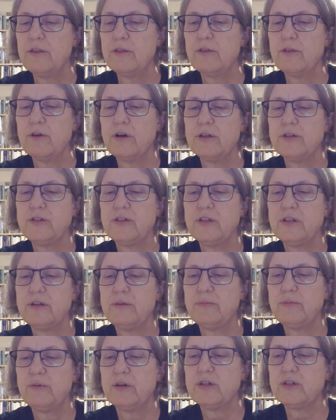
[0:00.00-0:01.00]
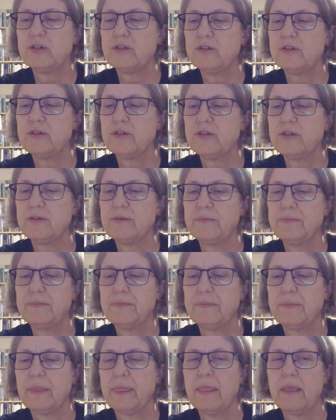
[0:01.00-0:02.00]
Thoughts and impressions.
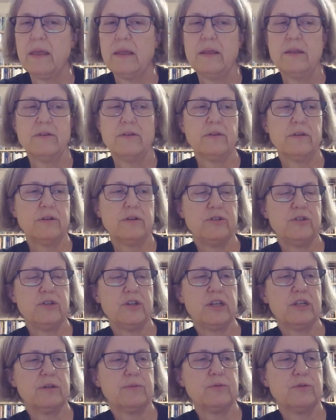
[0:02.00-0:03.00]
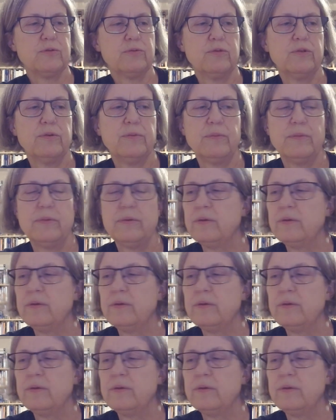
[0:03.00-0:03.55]
What is Jacob's Room?